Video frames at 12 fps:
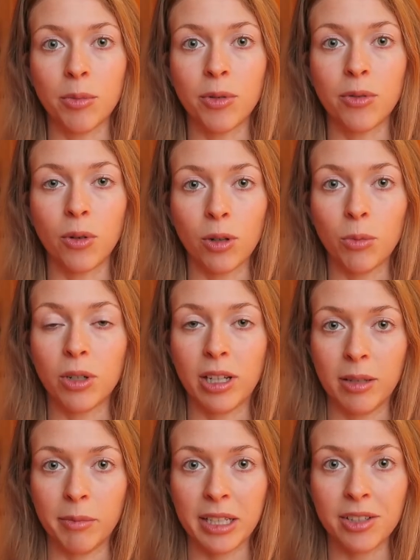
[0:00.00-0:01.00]
before putting
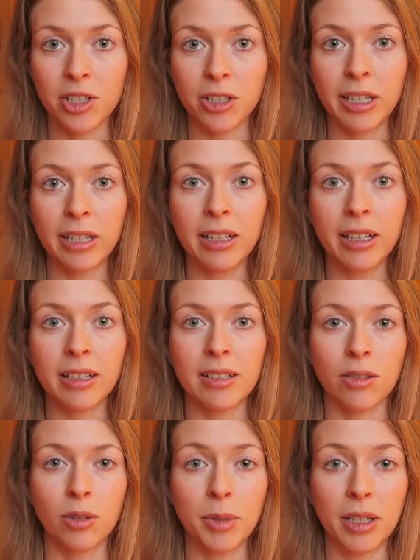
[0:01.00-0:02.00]
the mixture in it because
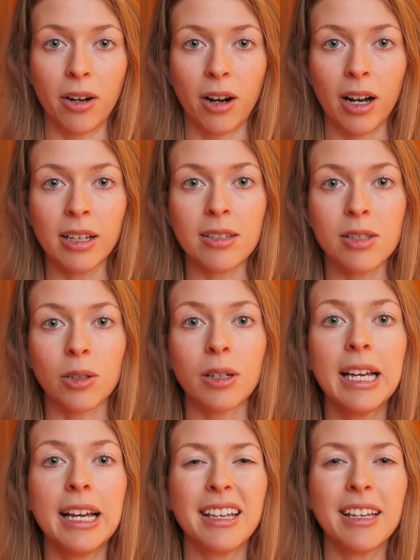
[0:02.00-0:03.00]
it'll be hot. So
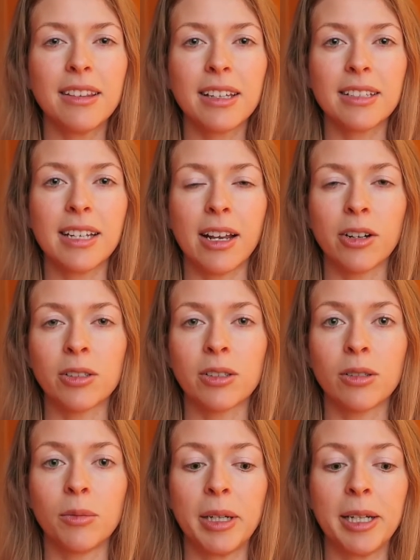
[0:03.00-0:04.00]
heat the container a
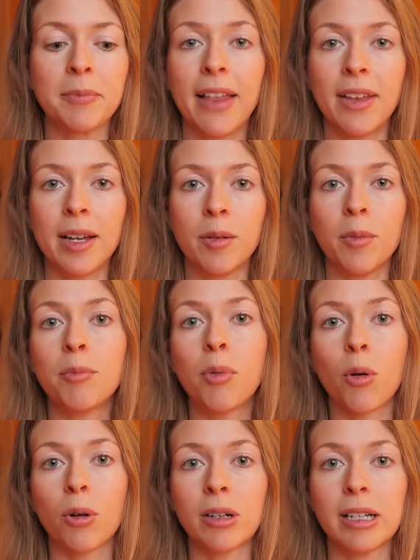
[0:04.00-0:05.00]
little bit and then
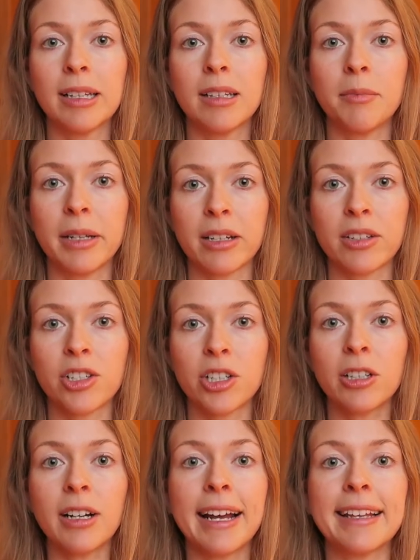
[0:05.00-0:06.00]
pour in the
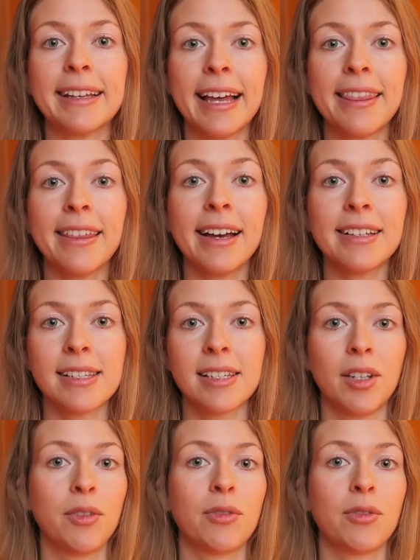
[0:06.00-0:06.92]
mixture and let that sit